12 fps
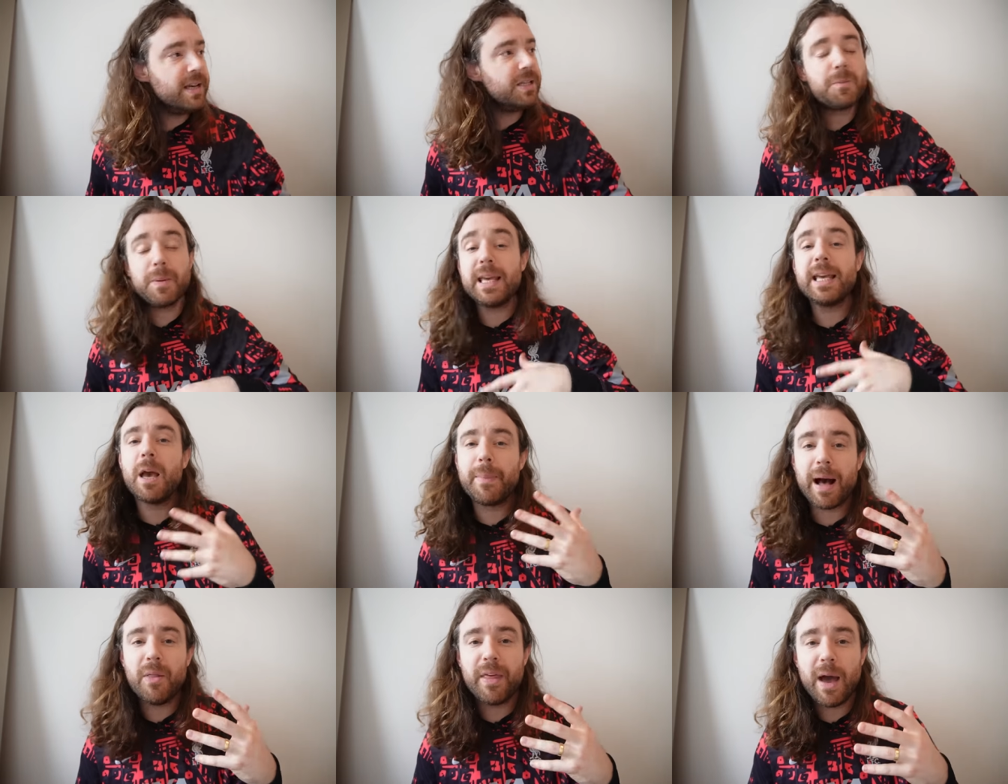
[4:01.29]
speaking
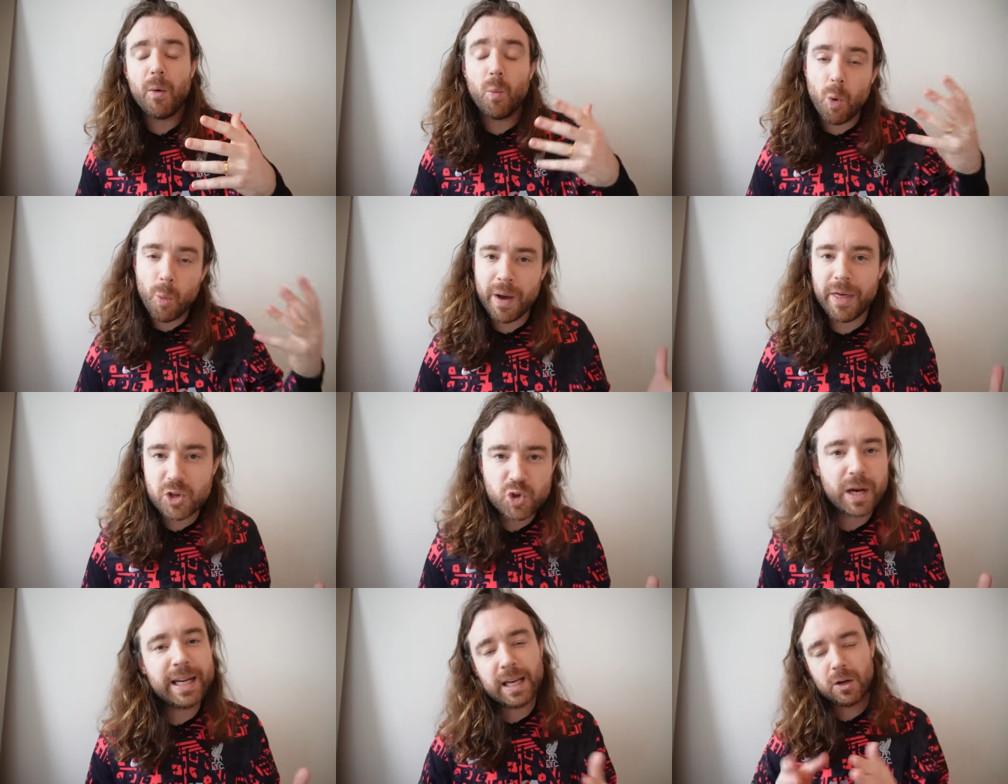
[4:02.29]
about their warm weather training